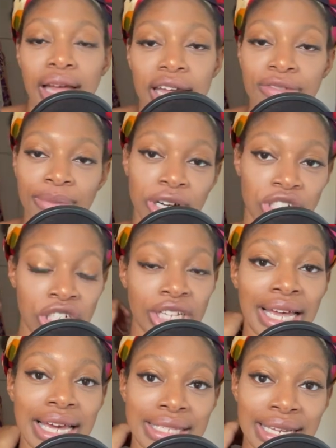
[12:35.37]
A lot of
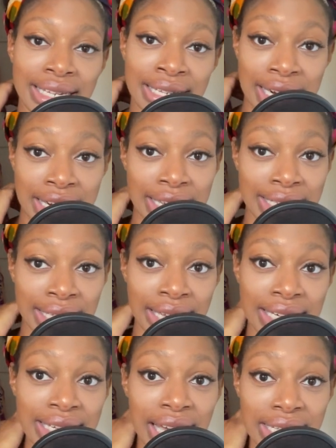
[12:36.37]
marginalized
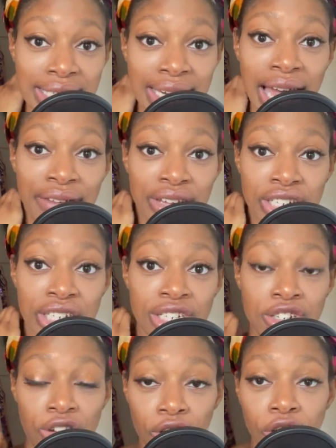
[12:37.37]
identities can attest to
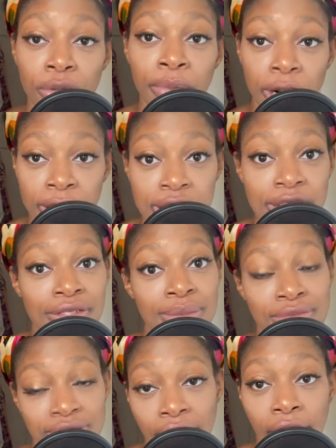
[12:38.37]
having to null
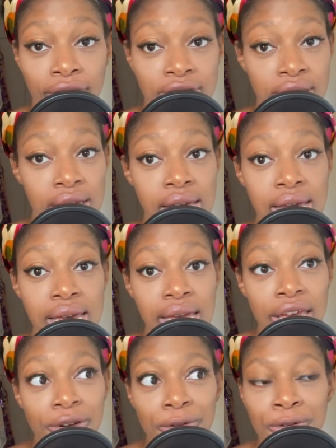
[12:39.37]
parts of themselves
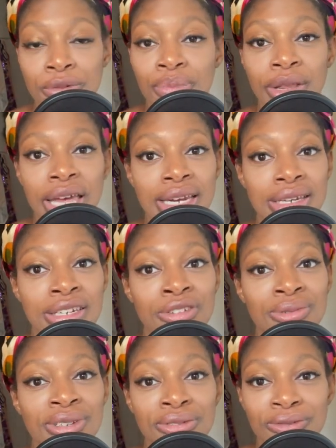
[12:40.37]
in order to
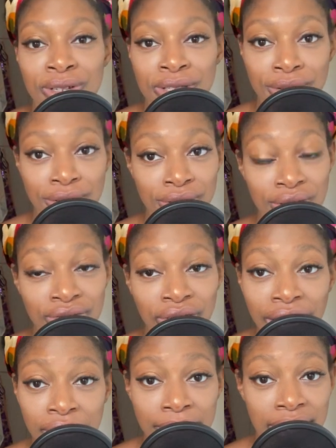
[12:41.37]
blend into different
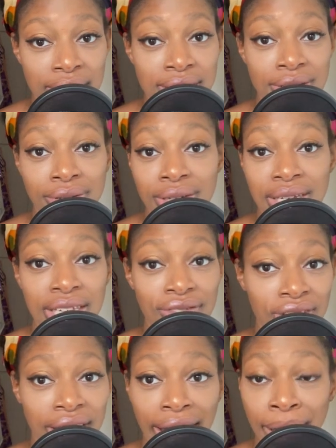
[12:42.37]
social environments or
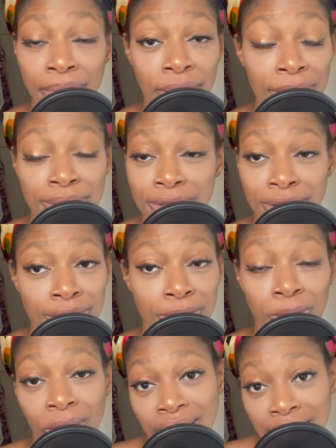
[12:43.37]
even amp up
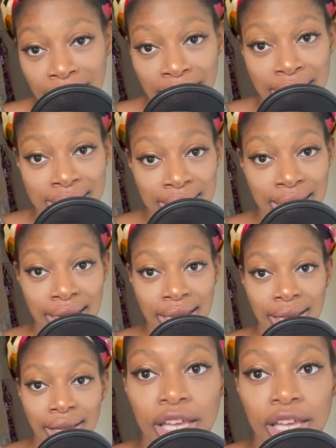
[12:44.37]
certain qualities.